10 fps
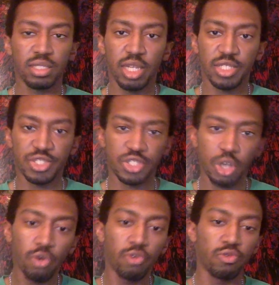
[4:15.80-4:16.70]
it
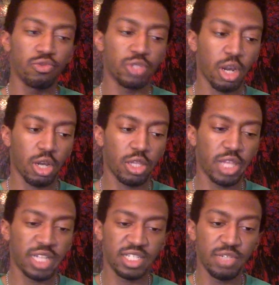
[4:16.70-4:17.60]
shows
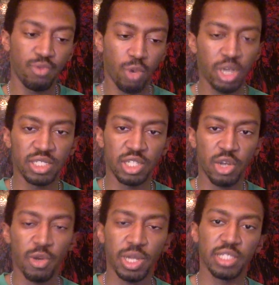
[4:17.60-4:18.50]
that she was
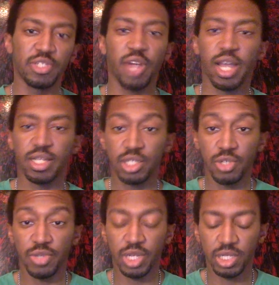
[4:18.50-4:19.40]
knowingly trying to
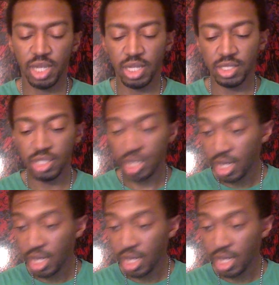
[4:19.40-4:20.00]
do this. And